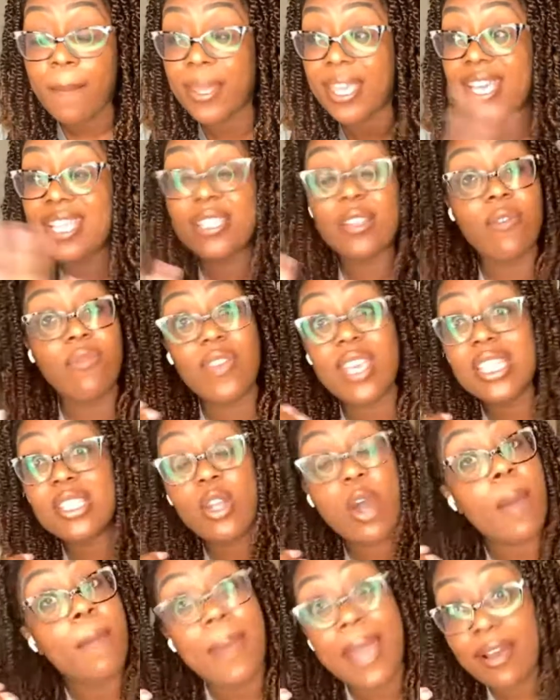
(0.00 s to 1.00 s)
Because these
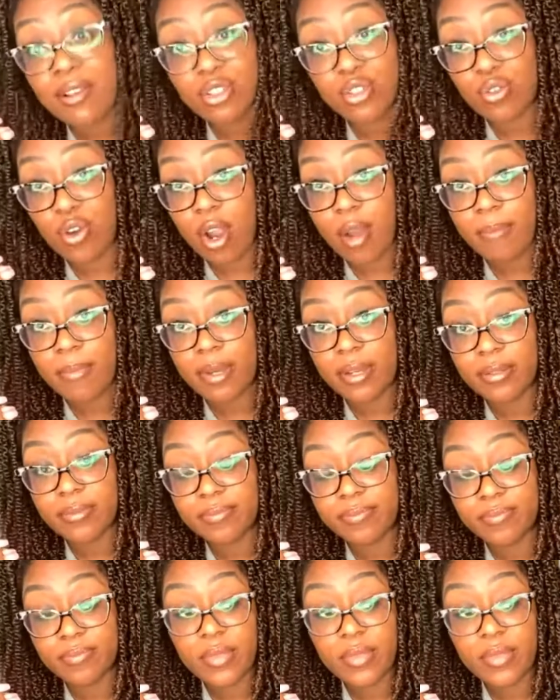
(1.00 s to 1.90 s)
are about drama.